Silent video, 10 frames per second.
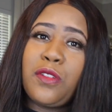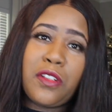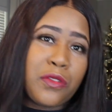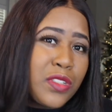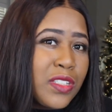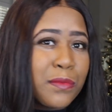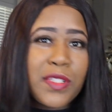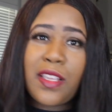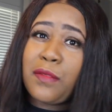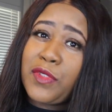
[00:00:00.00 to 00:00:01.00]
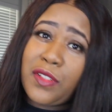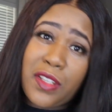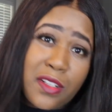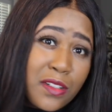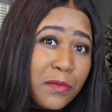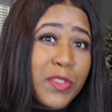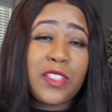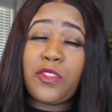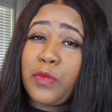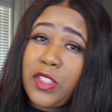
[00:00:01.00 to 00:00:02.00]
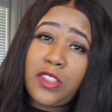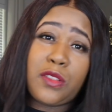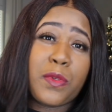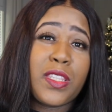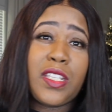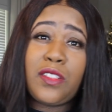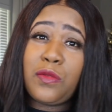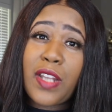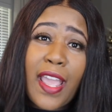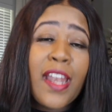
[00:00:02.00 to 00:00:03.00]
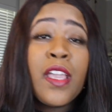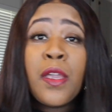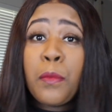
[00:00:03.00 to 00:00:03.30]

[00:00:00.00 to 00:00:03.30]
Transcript: You know, sometimes you get in them situations, but they do not.